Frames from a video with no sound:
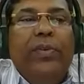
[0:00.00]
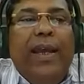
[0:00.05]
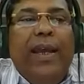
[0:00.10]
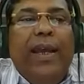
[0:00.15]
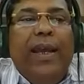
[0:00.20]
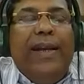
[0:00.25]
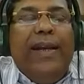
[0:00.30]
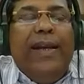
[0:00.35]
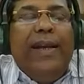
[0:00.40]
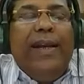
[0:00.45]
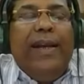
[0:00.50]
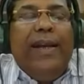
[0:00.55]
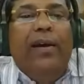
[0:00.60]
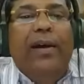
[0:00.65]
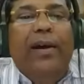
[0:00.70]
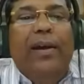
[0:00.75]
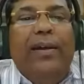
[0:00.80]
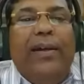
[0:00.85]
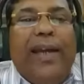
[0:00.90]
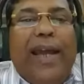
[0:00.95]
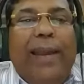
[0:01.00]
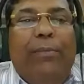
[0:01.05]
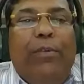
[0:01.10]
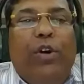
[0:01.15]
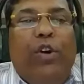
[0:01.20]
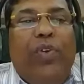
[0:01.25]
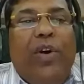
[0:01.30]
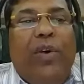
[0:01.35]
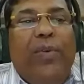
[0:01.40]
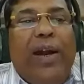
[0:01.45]
at the time
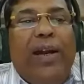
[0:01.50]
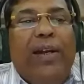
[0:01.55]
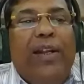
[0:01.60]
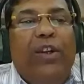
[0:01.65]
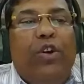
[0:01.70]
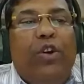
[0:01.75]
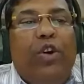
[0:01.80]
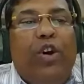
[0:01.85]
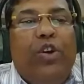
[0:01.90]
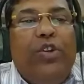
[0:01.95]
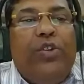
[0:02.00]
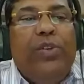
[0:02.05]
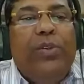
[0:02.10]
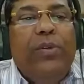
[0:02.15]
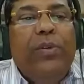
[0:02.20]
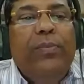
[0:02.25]
of awarding cost.